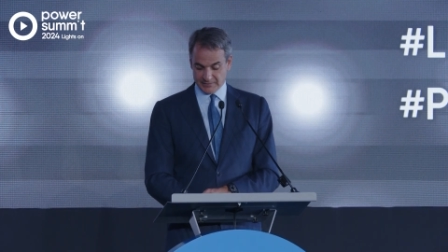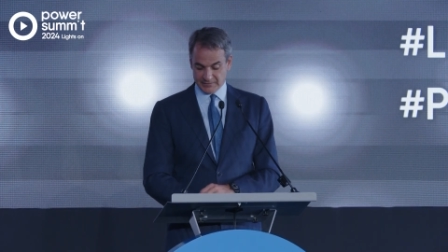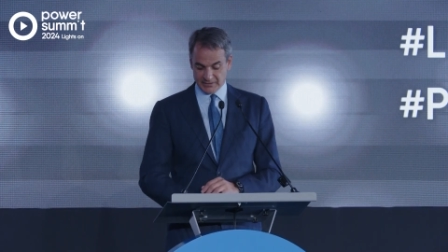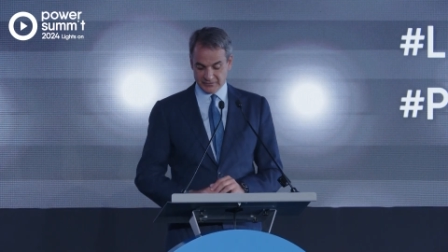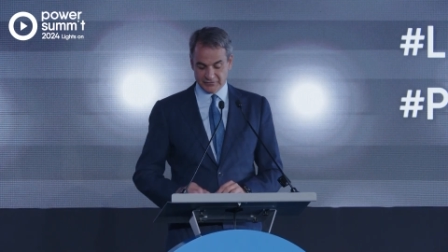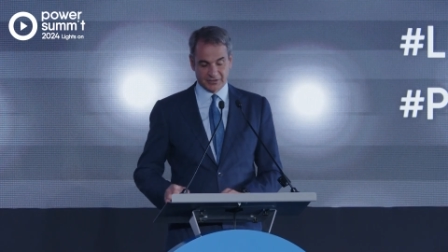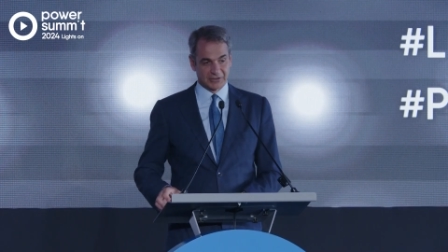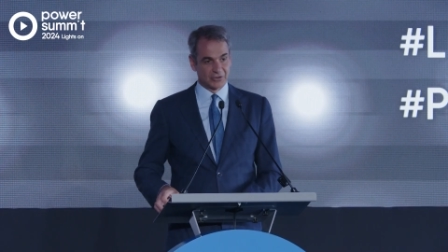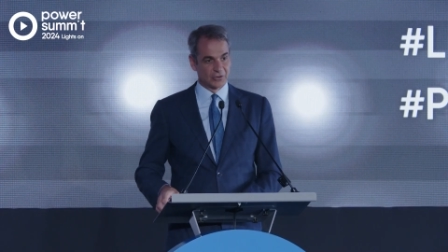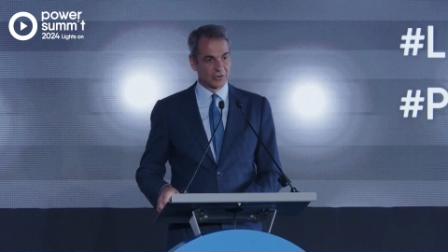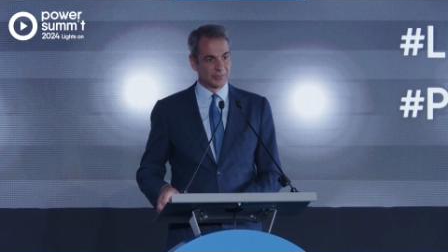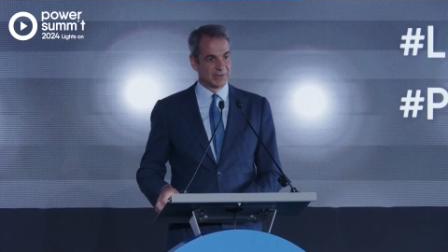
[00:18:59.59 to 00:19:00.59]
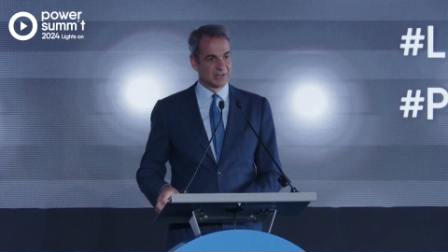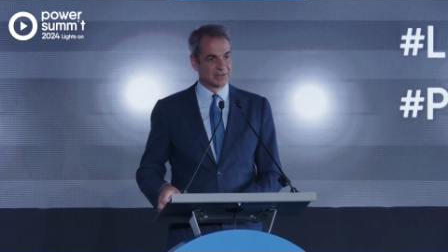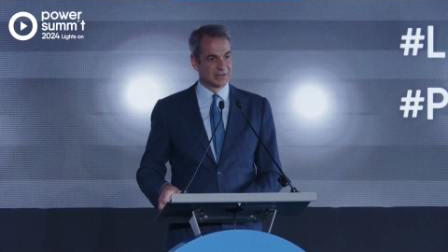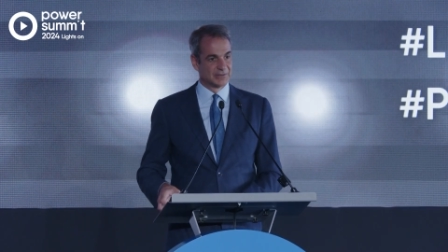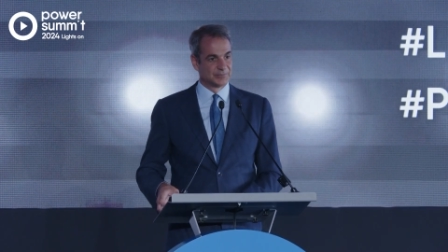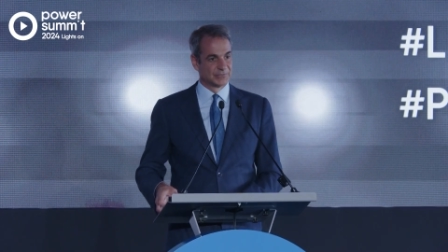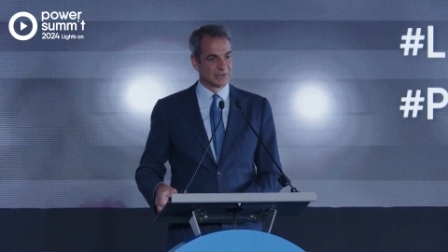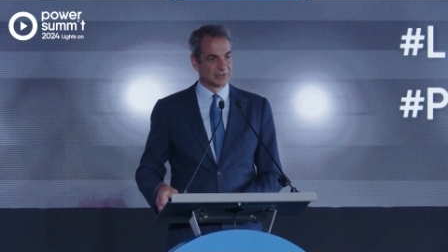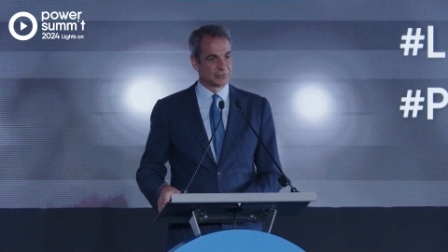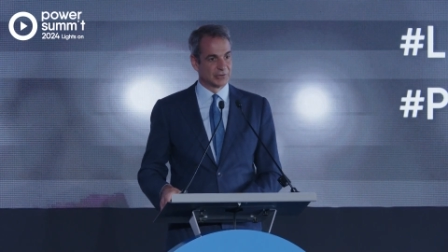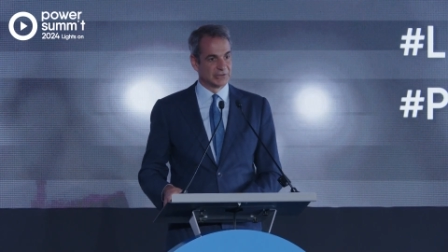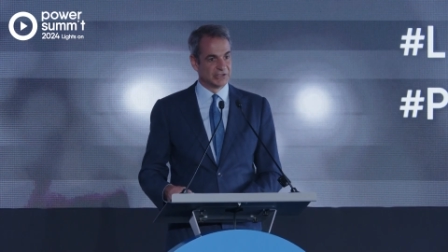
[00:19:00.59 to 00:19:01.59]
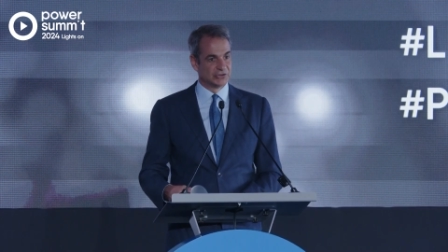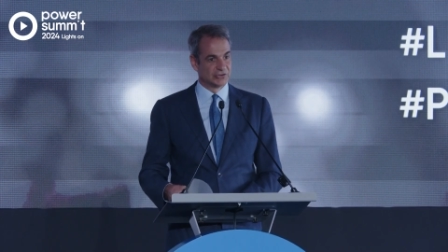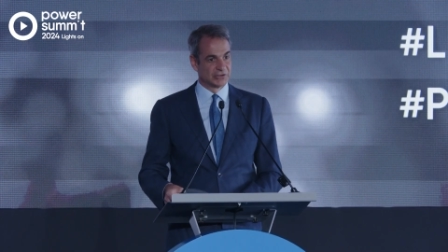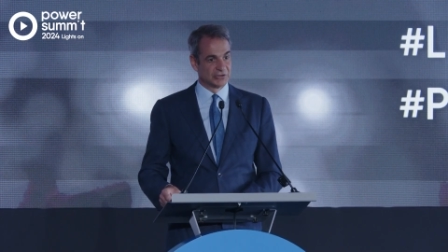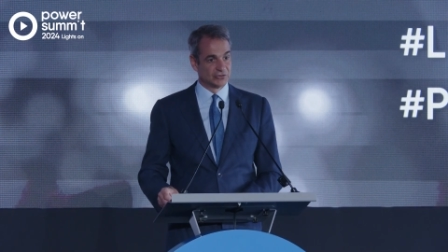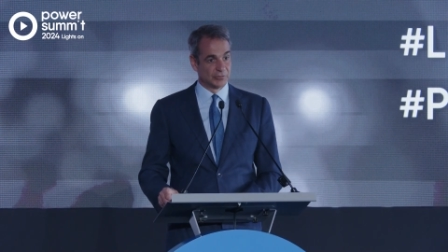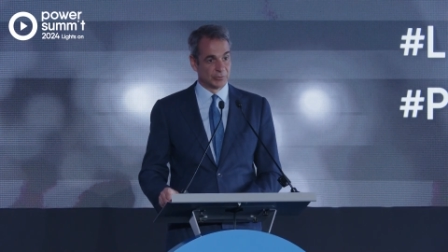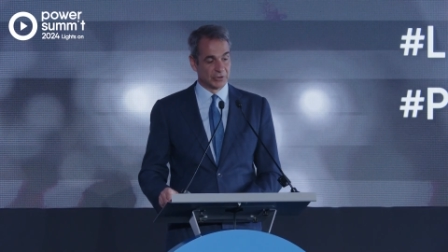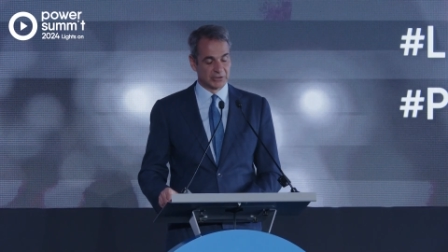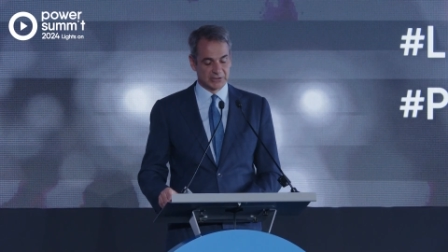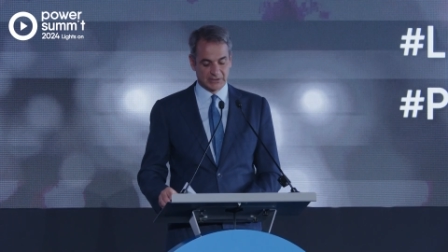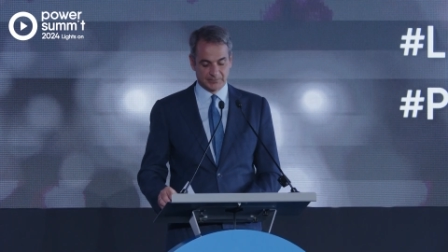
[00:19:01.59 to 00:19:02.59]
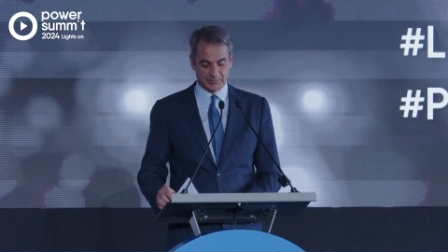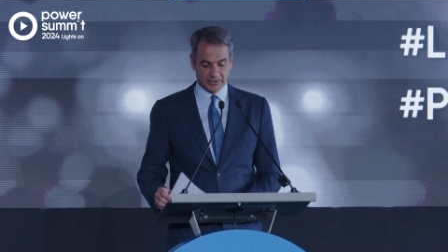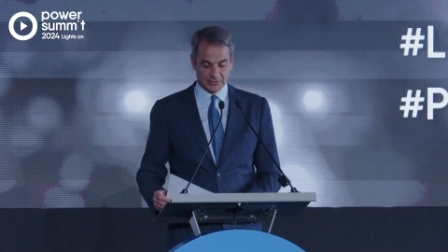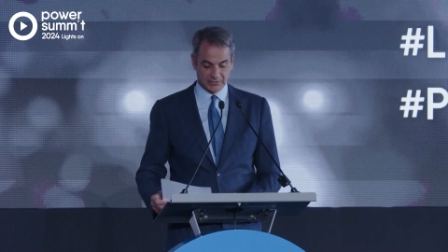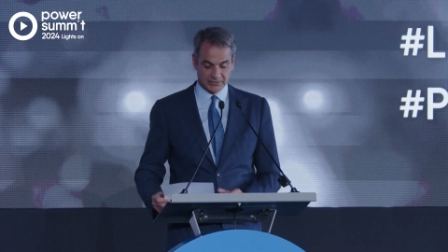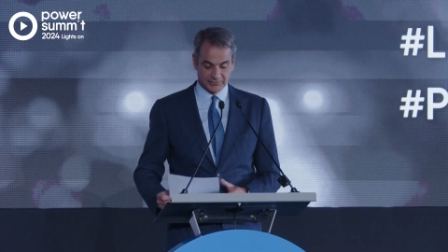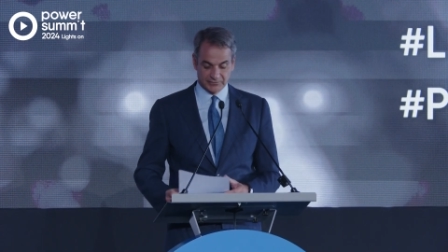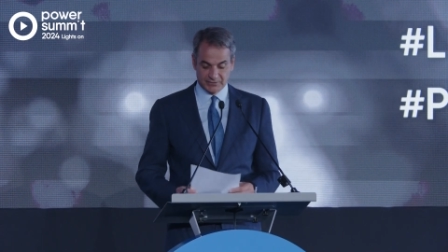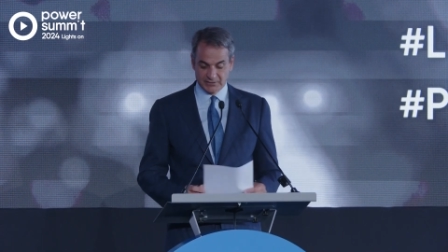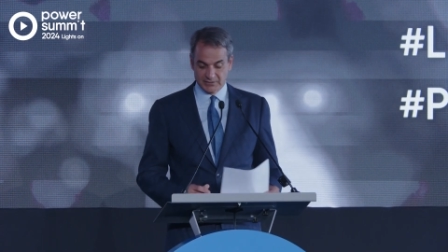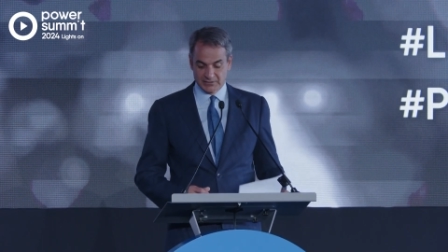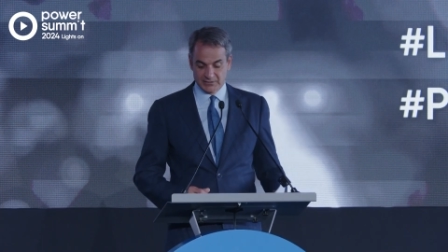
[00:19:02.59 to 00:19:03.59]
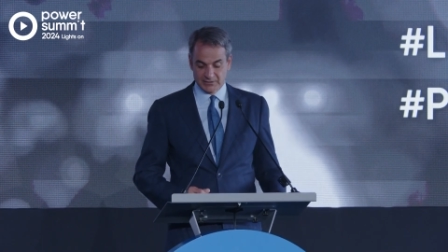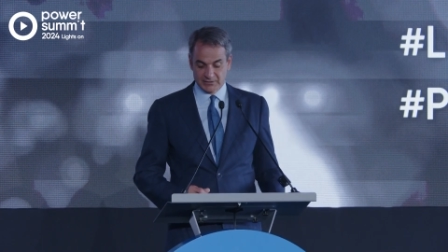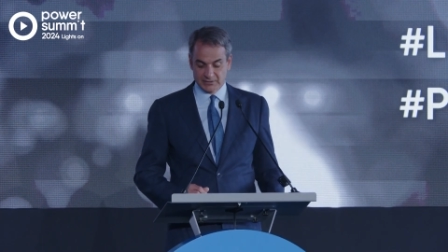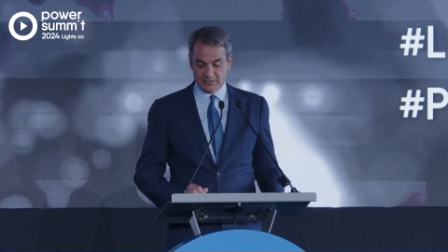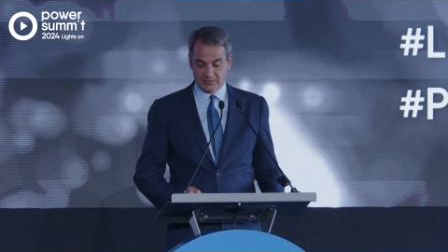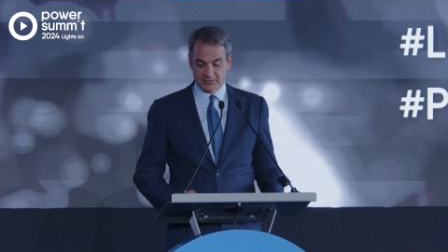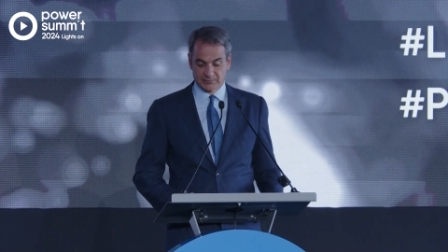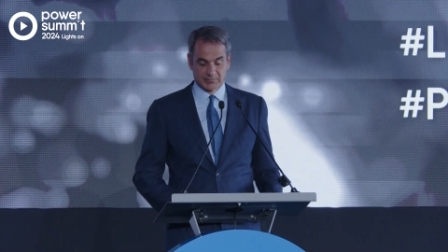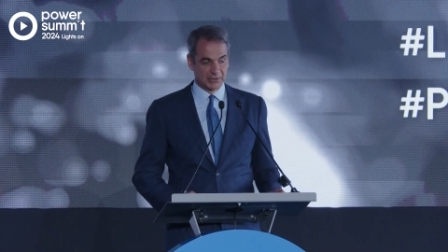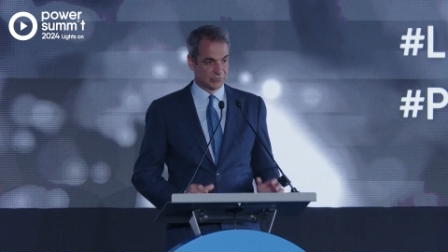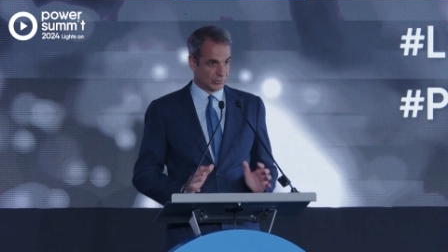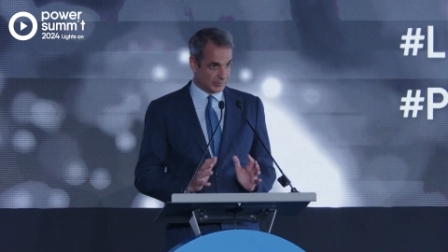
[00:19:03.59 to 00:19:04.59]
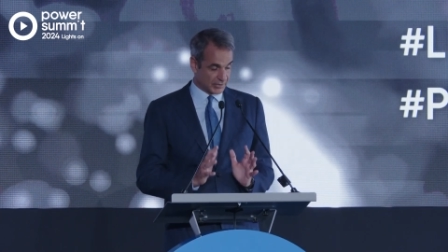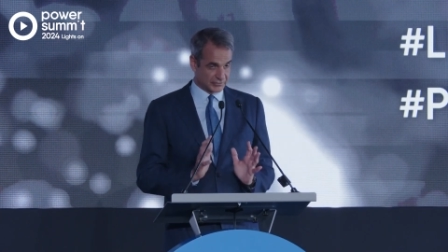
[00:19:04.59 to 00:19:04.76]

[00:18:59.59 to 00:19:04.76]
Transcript: It's an economic, strategic, and geopolitical imperative, but we must